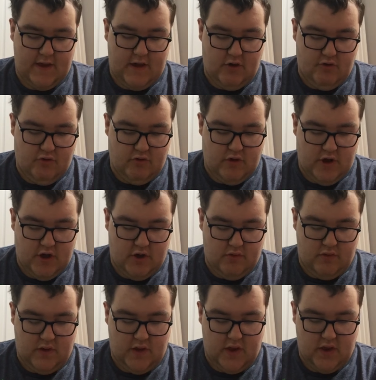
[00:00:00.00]
how
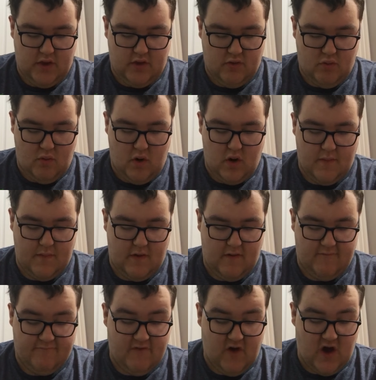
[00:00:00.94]
how he's wrong
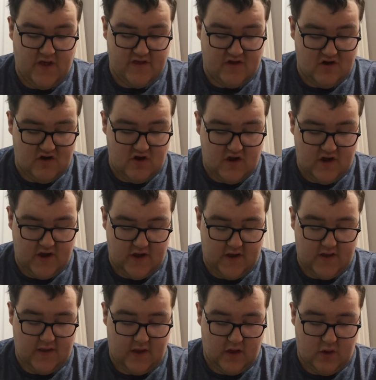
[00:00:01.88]
about our father,
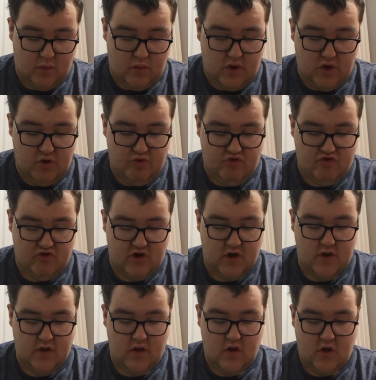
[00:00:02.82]
and he's like, "Will you
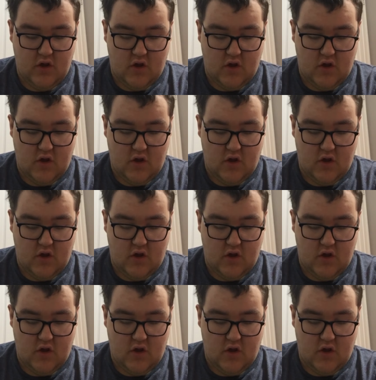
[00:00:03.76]
trust